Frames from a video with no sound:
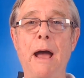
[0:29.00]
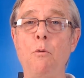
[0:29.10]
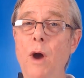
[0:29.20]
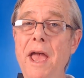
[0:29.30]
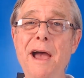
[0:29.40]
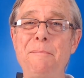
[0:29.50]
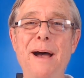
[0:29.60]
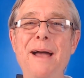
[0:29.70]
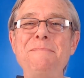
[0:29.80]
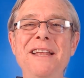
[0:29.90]
By way
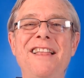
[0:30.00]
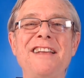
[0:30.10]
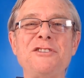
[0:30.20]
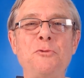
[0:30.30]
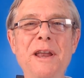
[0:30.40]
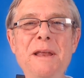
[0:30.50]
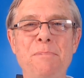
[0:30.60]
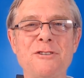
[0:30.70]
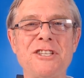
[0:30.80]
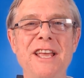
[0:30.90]
up, I mean like
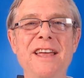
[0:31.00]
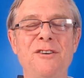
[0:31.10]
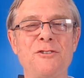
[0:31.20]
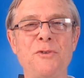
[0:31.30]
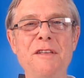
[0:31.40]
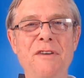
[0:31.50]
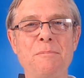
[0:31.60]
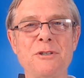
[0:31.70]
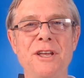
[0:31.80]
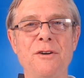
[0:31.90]
20% or
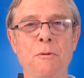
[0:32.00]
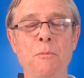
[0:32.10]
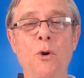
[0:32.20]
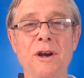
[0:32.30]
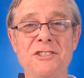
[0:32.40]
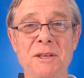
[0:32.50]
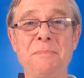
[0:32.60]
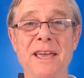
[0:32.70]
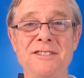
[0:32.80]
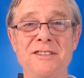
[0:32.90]
25% or more in
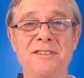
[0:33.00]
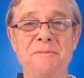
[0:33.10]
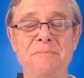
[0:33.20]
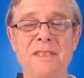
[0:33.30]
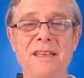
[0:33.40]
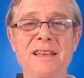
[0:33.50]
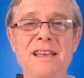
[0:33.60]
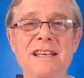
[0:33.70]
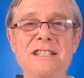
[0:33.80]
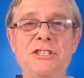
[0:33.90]
some cases.
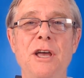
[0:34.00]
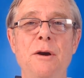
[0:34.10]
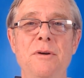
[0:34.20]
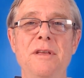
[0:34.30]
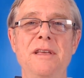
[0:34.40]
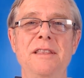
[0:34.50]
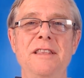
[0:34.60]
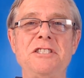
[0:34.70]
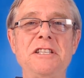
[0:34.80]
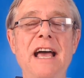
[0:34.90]
So
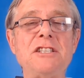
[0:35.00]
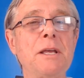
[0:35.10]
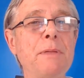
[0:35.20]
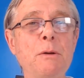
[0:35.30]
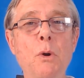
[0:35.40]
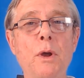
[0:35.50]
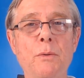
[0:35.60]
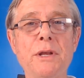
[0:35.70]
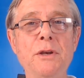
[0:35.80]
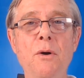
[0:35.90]
this is not something we
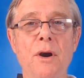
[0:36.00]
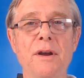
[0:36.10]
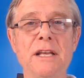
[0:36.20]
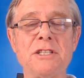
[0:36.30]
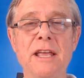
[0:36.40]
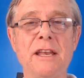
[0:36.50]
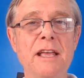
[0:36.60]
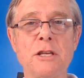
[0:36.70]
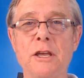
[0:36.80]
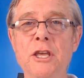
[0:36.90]
want to ignore.
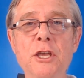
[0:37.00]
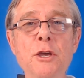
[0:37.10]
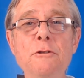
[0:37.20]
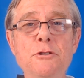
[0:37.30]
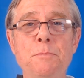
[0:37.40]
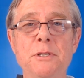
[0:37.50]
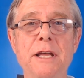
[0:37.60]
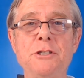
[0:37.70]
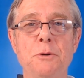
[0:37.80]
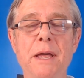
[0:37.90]
It's a huge
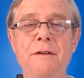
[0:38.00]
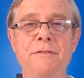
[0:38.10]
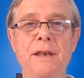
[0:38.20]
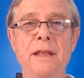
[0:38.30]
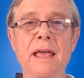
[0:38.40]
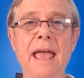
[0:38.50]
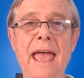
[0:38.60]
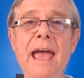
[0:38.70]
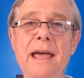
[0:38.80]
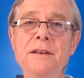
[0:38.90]
potential benefit.
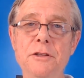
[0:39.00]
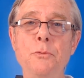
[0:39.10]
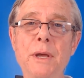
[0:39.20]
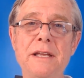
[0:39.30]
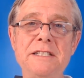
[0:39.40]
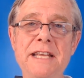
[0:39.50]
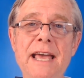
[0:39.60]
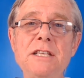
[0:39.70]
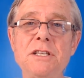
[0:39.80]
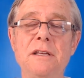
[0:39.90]
And we can
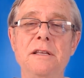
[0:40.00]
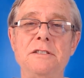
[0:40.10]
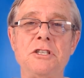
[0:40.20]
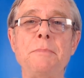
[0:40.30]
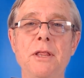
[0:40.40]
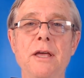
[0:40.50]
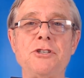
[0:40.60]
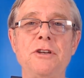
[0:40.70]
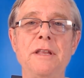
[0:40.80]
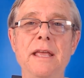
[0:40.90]
test
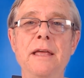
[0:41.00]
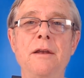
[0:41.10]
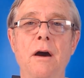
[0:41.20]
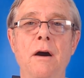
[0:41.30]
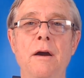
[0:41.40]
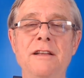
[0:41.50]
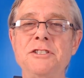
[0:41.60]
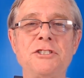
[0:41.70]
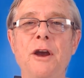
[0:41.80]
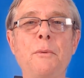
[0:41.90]
simulation
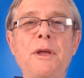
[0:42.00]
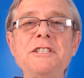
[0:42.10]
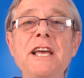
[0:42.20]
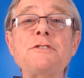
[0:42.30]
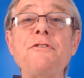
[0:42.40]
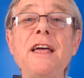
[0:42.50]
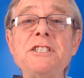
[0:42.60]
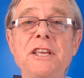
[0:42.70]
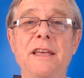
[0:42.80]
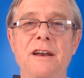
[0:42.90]
we can test
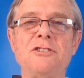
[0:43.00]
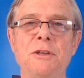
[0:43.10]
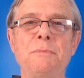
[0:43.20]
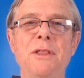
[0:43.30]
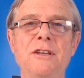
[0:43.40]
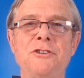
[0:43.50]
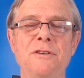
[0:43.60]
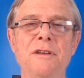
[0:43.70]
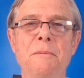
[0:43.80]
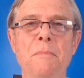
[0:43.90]
flexing in our
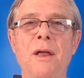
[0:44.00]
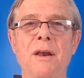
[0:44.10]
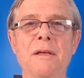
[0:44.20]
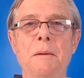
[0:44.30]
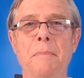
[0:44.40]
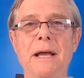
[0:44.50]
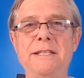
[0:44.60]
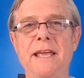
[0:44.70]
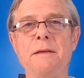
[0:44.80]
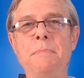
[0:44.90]
simulation model by
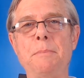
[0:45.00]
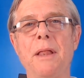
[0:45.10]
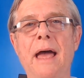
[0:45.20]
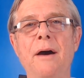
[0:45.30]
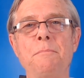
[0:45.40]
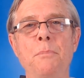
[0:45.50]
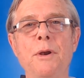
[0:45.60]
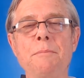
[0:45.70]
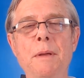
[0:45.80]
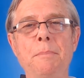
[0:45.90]
taking people out,
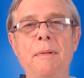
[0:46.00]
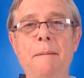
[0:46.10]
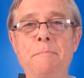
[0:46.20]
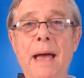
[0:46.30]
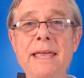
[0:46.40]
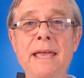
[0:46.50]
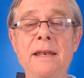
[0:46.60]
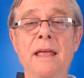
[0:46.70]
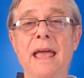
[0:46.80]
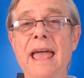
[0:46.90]
putting people back
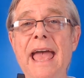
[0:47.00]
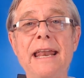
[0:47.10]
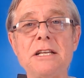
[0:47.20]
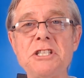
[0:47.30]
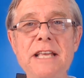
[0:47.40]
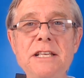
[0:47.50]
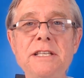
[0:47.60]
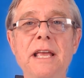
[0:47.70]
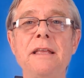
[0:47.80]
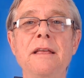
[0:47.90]
in, and
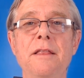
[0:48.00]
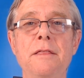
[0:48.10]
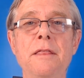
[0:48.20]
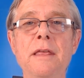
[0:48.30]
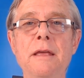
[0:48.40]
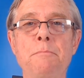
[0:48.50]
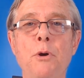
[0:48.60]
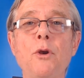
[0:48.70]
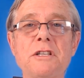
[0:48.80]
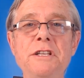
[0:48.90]
assessing the
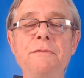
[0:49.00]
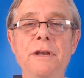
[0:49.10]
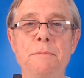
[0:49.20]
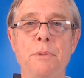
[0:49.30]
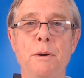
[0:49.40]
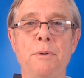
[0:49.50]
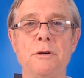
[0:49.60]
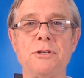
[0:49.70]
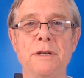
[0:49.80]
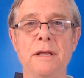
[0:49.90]
productivity per
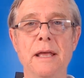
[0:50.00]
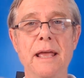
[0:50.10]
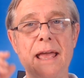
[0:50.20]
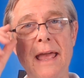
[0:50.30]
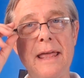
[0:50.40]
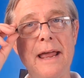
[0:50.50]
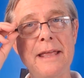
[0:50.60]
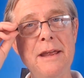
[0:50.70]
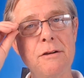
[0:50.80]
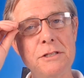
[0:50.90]
person. And I
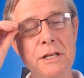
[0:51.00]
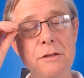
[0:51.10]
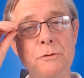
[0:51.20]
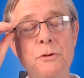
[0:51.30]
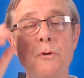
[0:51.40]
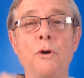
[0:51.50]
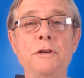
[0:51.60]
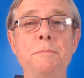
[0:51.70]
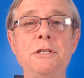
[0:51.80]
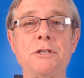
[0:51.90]
guarantee you, you're
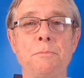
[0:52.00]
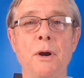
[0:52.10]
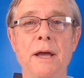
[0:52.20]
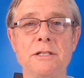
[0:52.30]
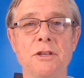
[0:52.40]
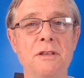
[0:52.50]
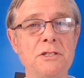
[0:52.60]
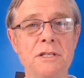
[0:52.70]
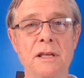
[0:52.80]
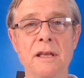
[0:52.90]
going to be surprised. So
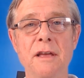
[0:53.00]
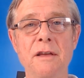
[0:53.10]
this is